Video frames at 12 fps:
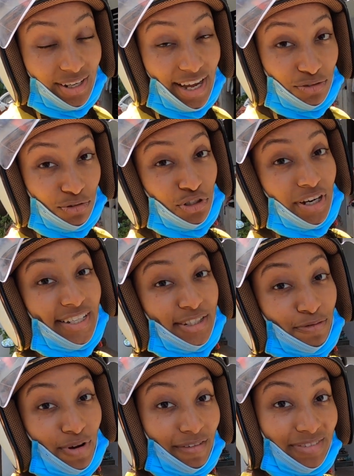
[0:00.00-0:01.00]
I told you guys
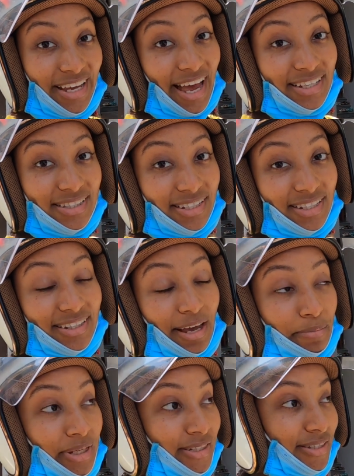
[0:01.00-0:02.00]
if we have the XT,
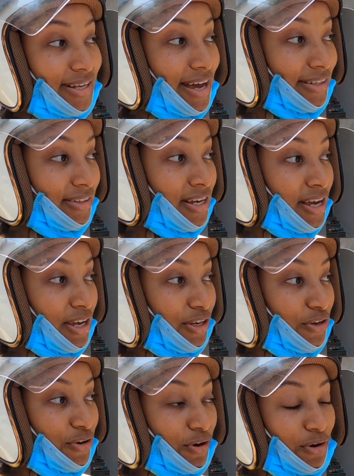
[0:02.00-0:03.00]
that means that,
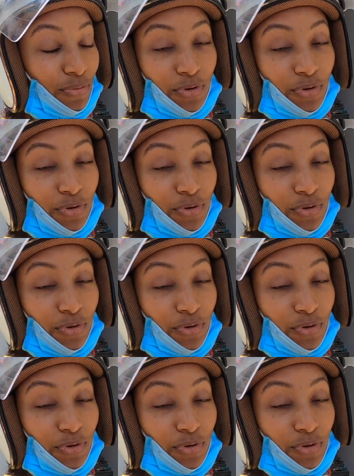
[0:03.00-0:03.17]
you know,